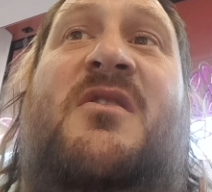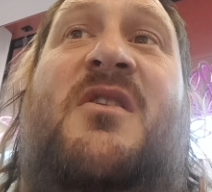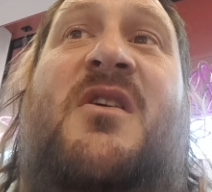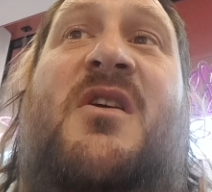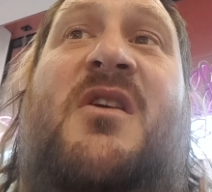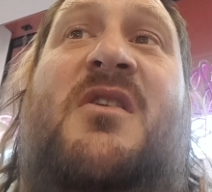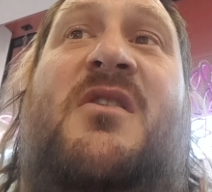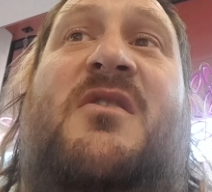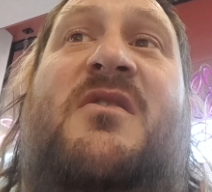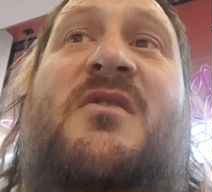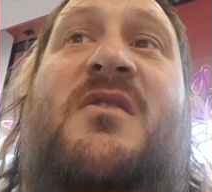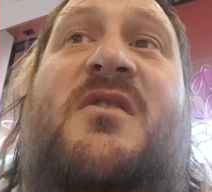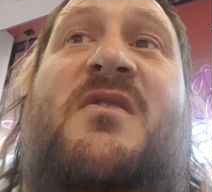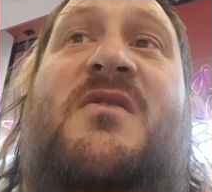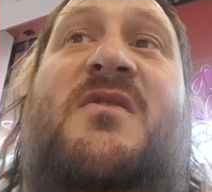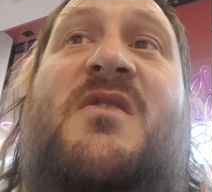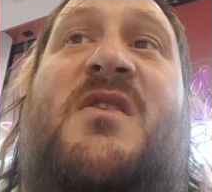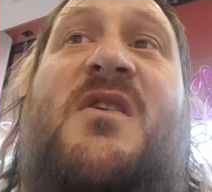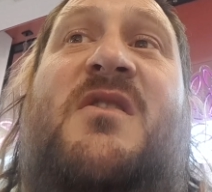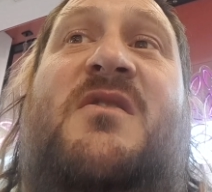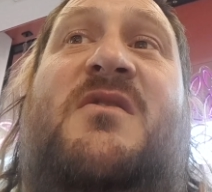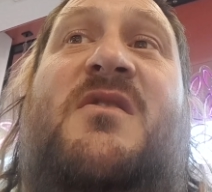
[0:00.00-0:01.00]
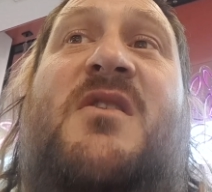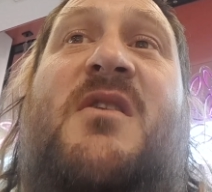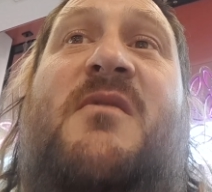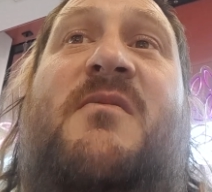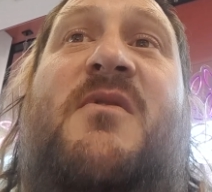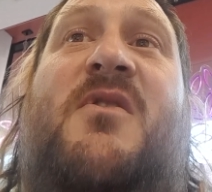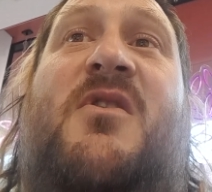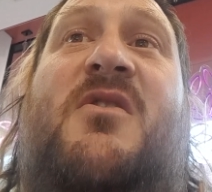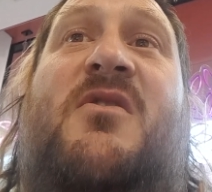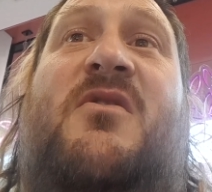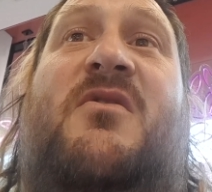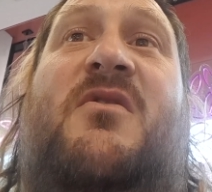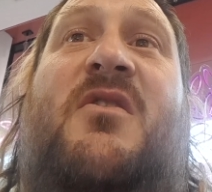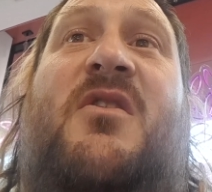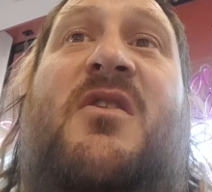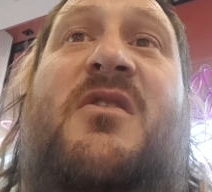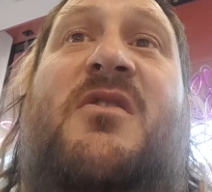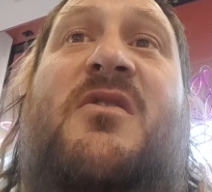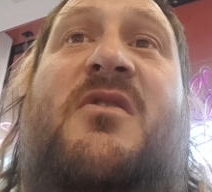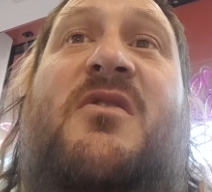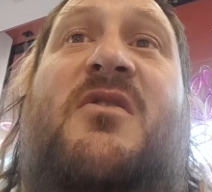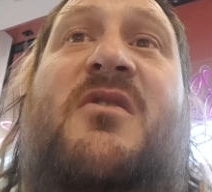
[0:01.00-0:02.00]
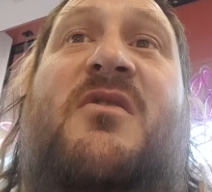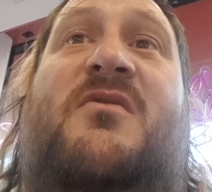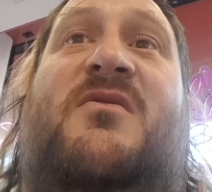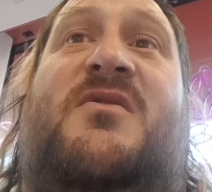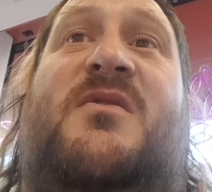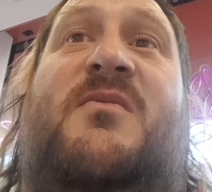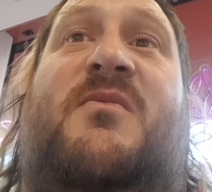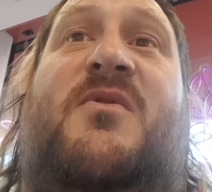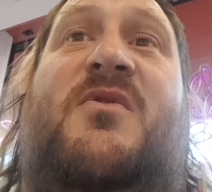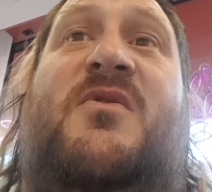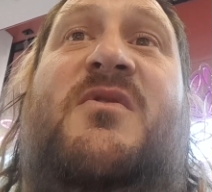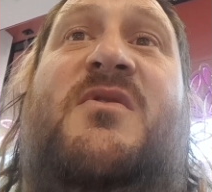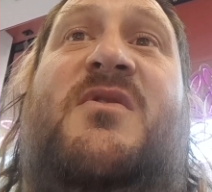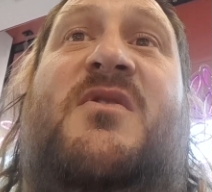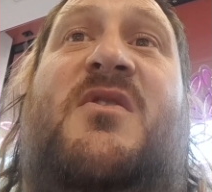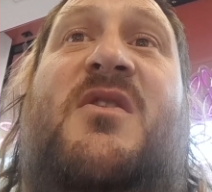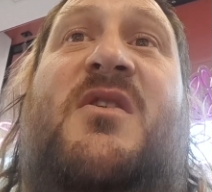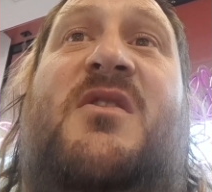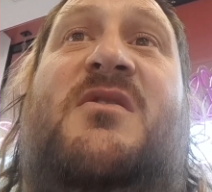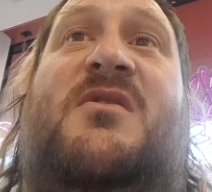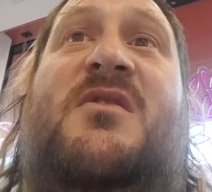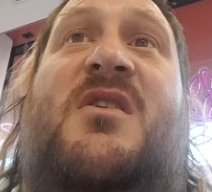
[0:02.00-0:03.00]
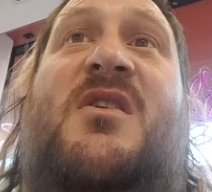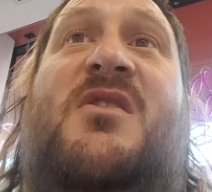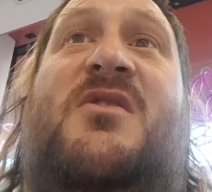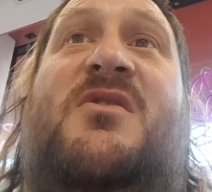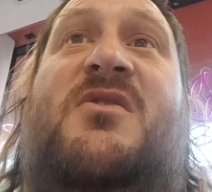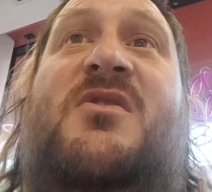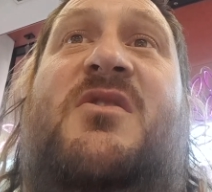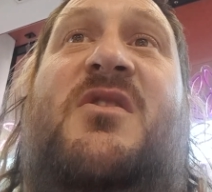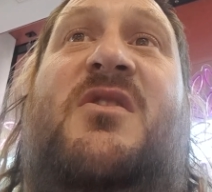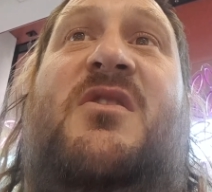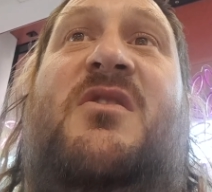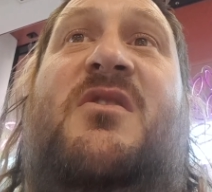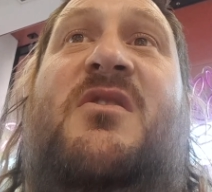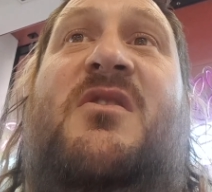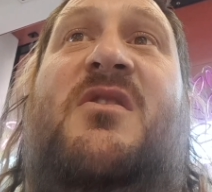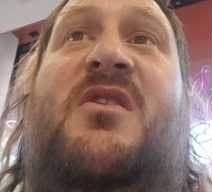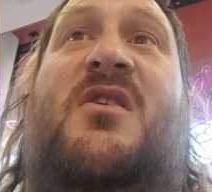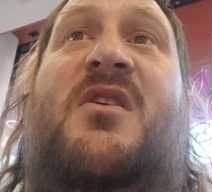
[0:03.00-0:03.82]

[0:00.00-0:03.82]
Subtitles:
Hang in there, Saints. Keep going. There was some good signs last year.